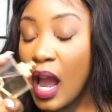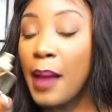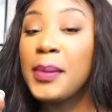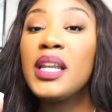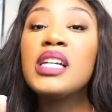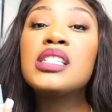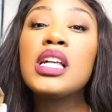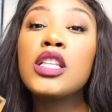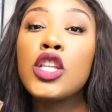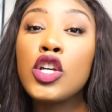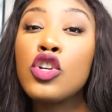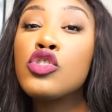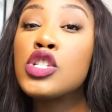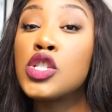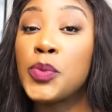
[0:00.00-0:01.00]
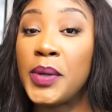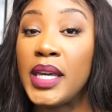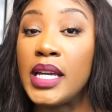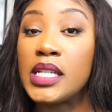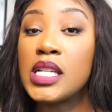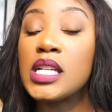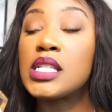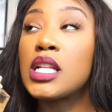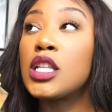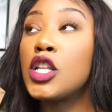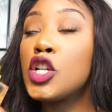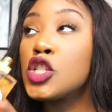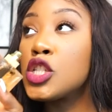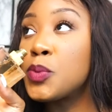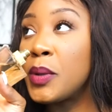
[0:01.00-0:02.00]
I mean, it's a little sweet. It's a
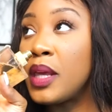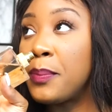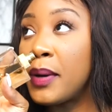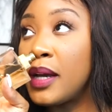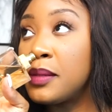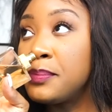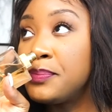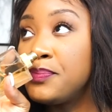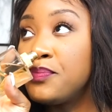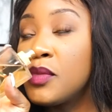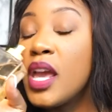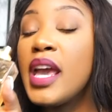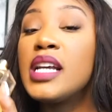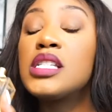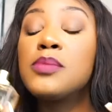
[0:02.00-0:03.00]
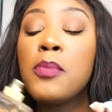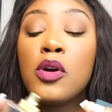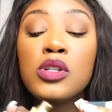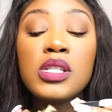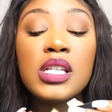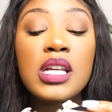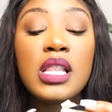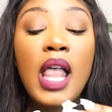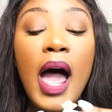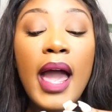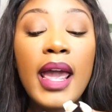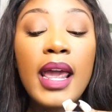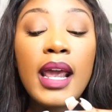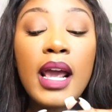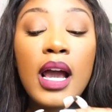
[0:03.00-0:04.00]
little sweet, but it's mostly
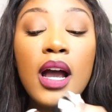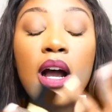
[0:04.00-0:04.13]
like,